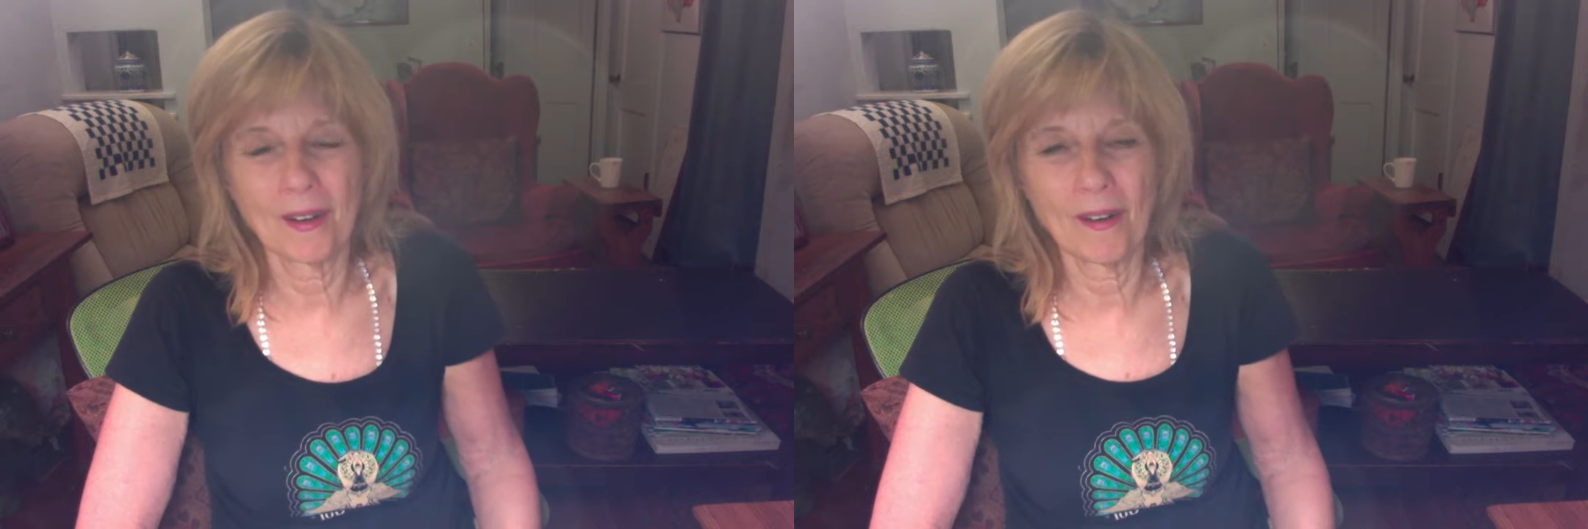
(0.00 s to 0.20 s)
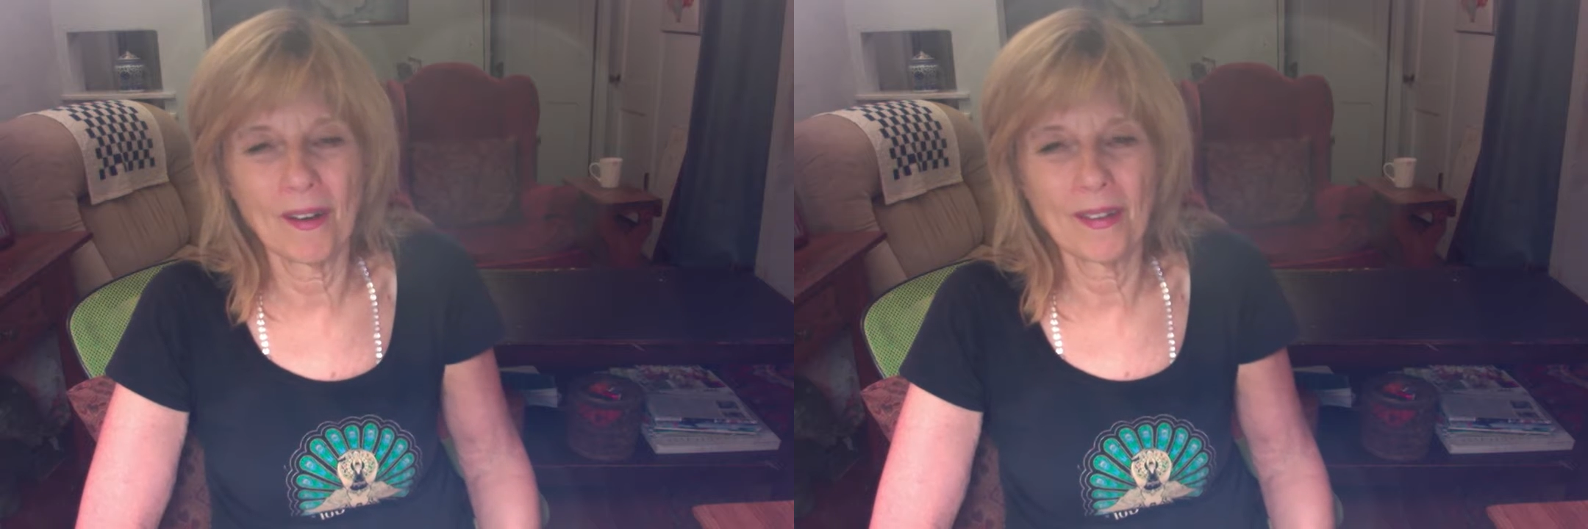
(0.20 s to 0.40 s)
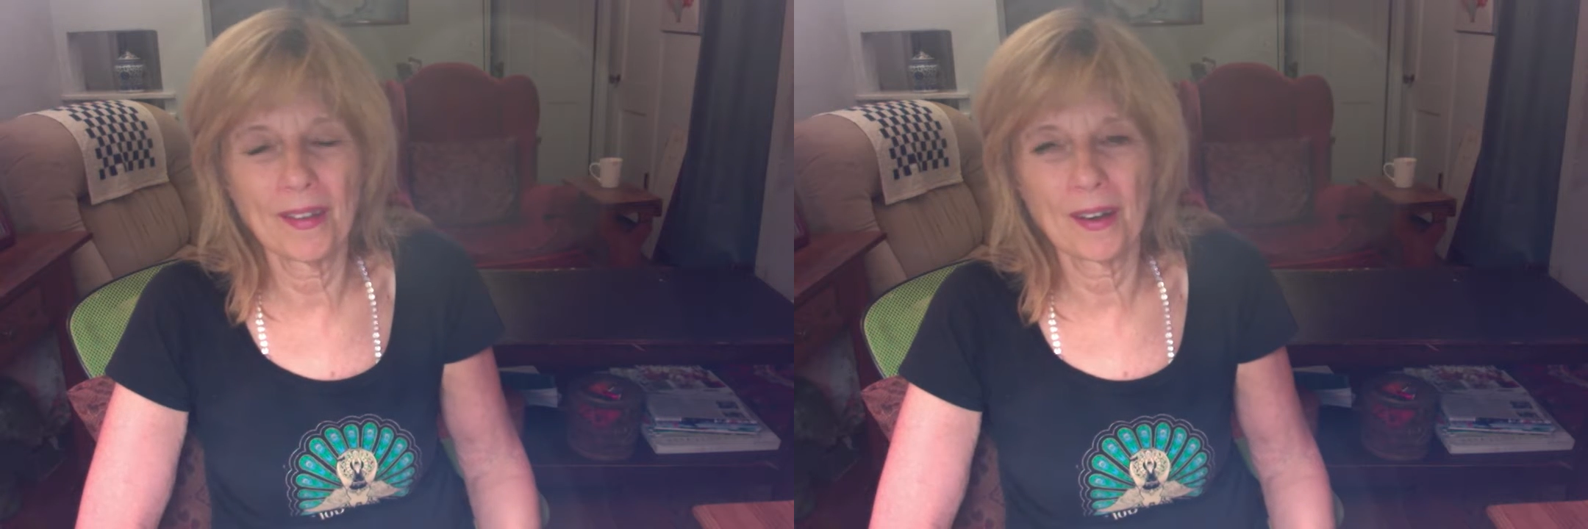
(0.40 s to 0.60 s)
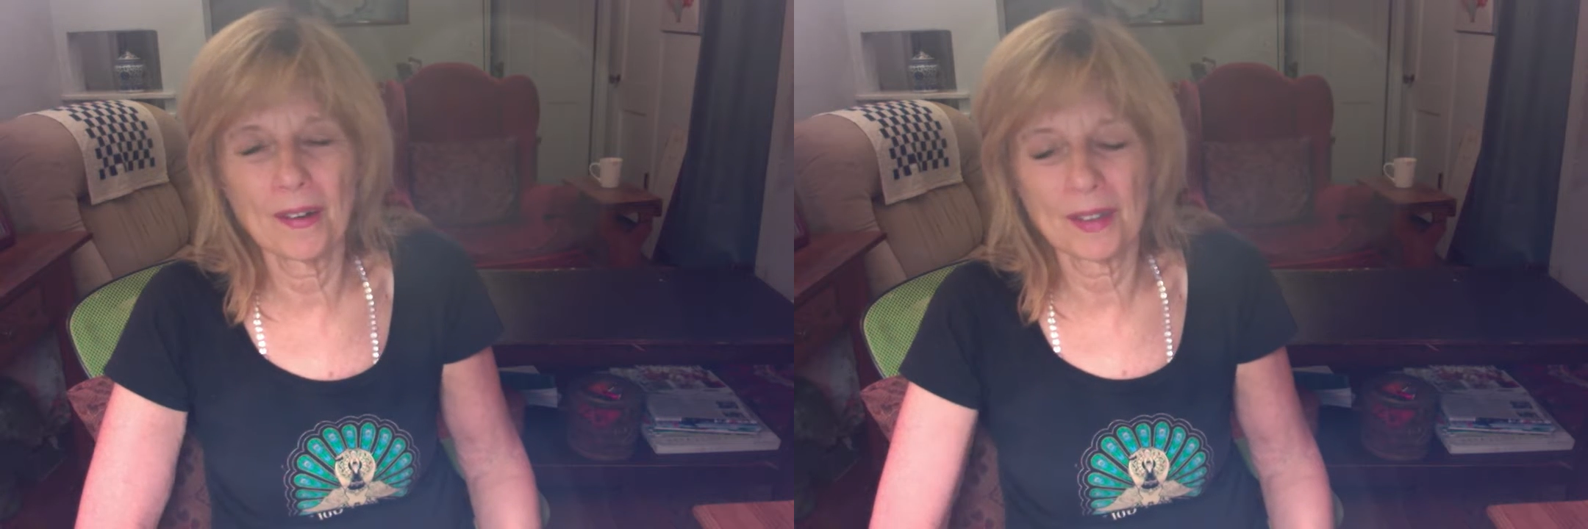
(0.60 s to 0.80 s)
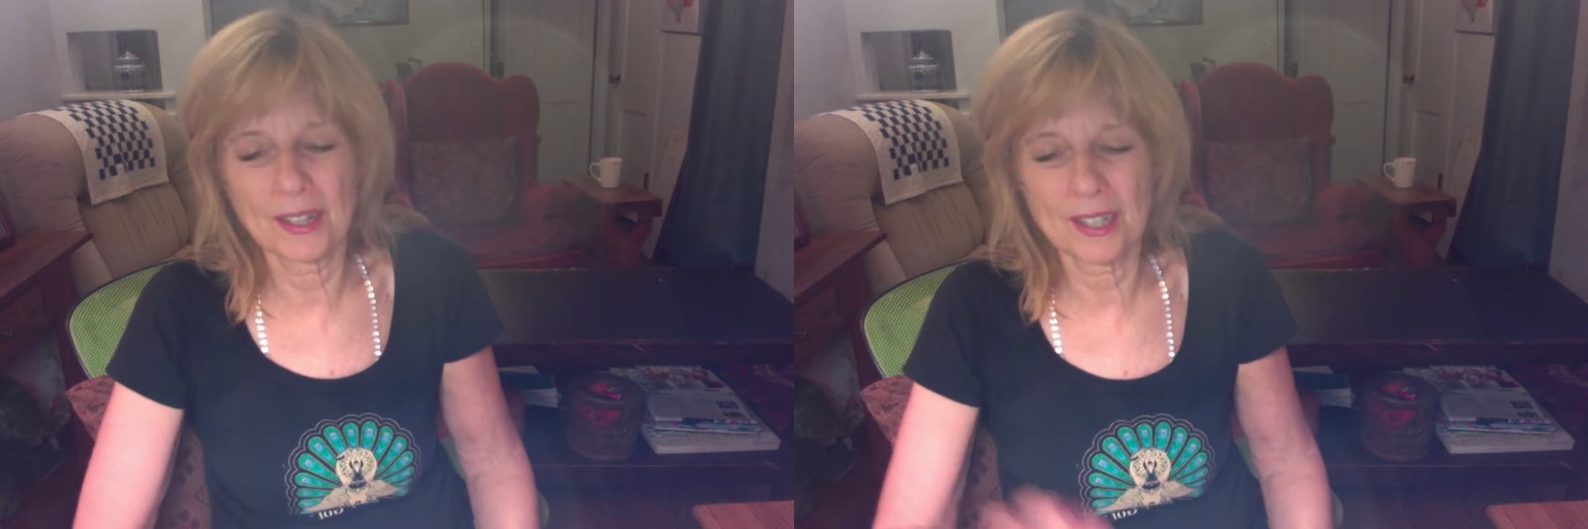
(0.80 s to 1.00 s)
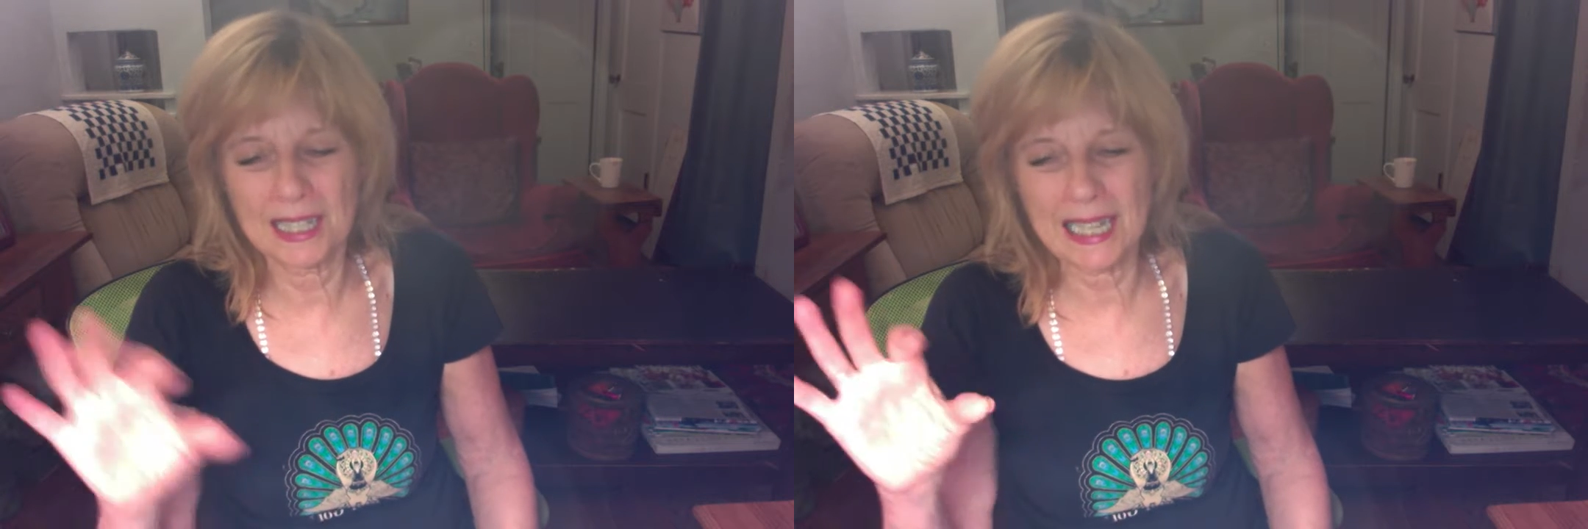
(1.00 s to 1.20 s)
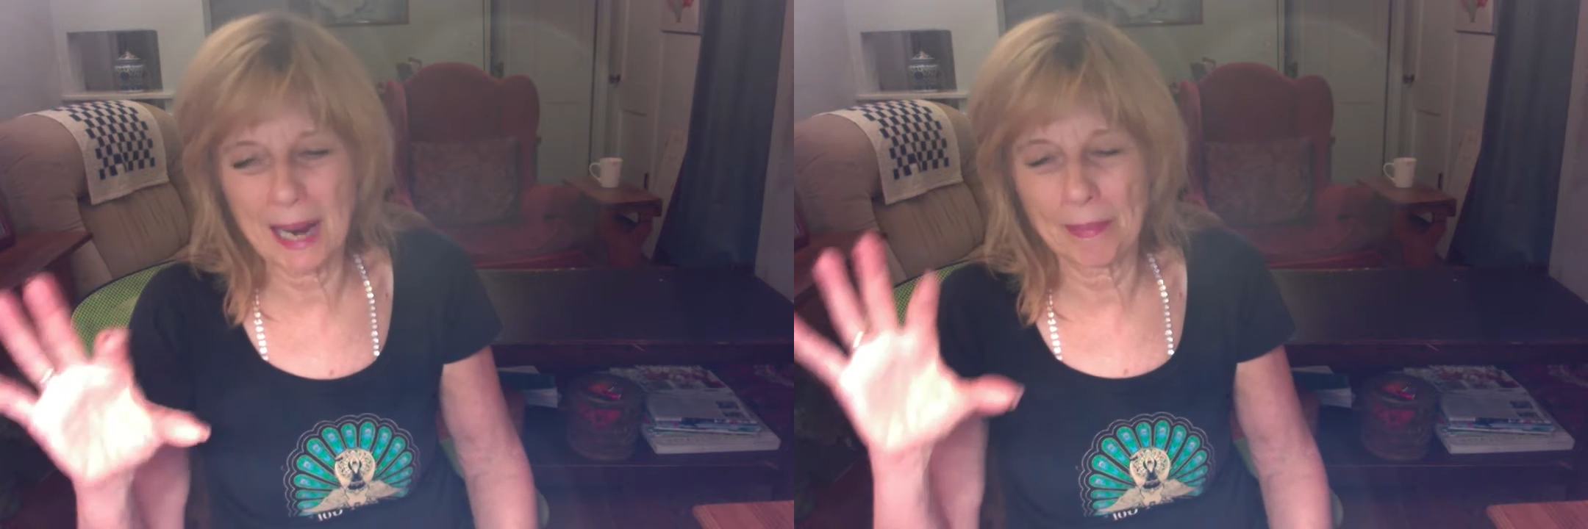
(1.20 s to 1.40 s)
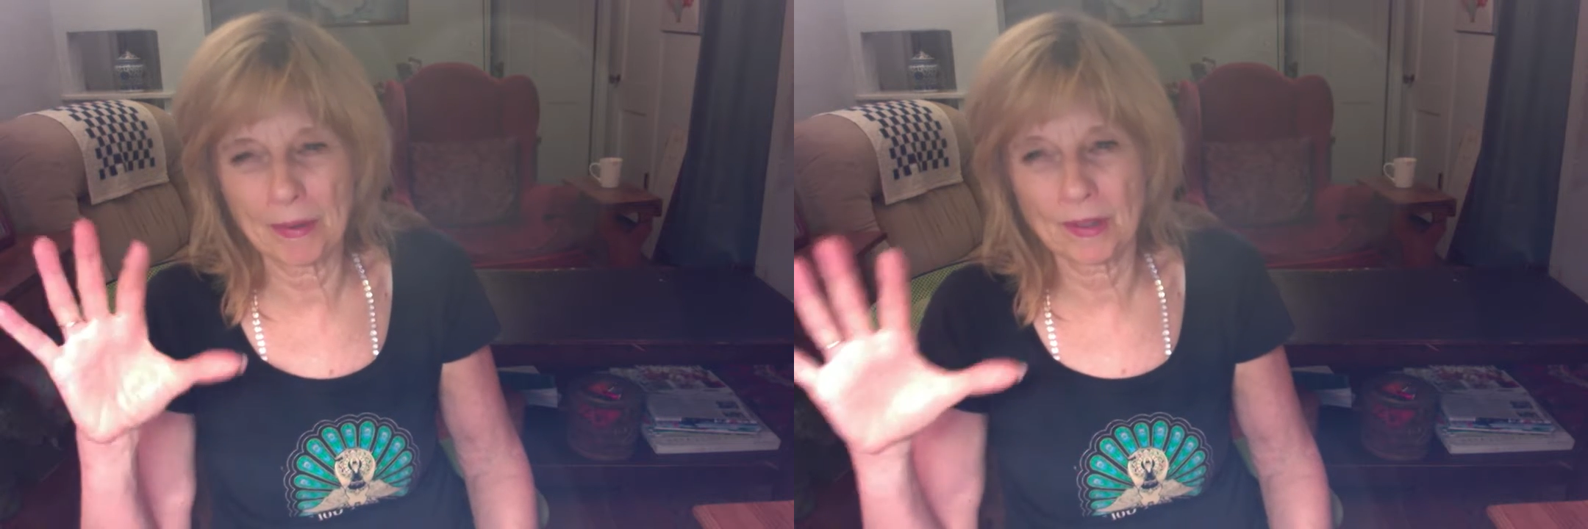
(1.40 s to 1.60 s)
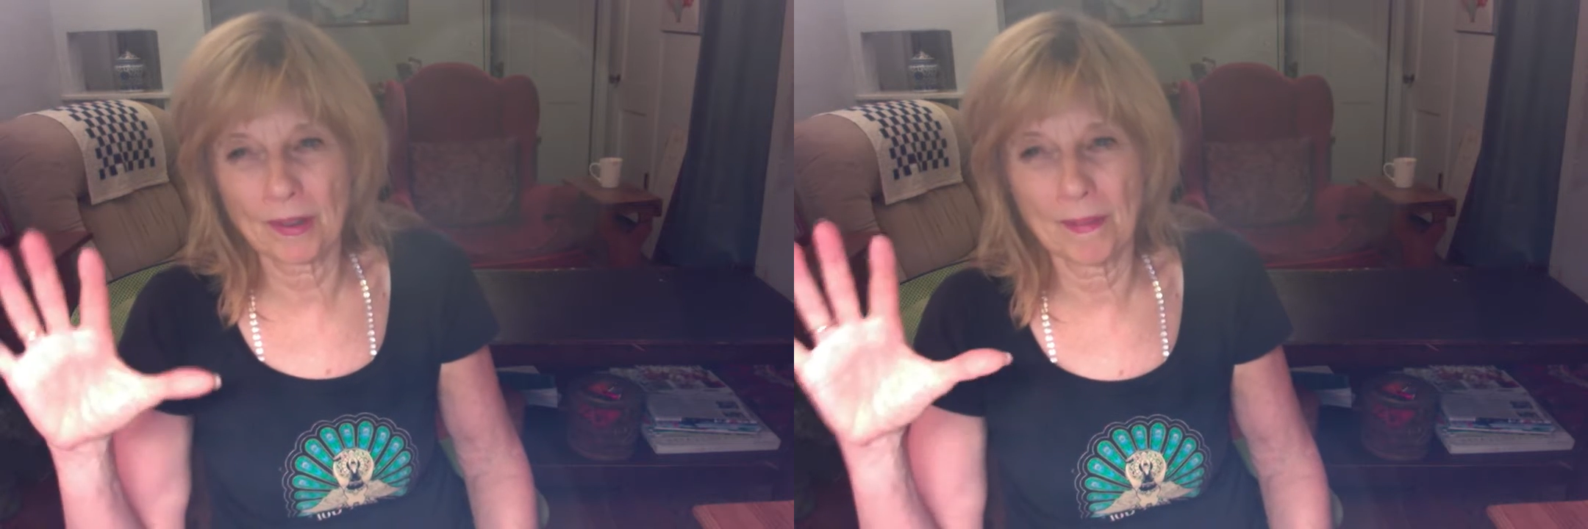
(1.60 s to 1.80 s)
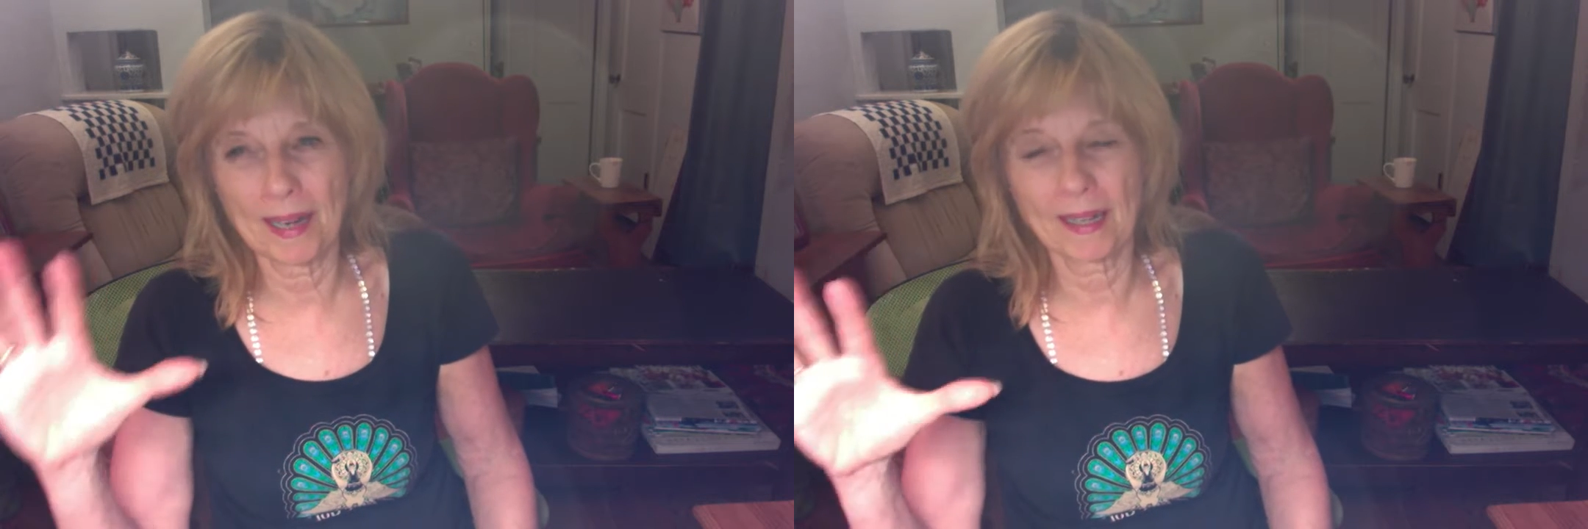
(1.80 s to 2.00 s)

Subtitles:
Although the stoppers on my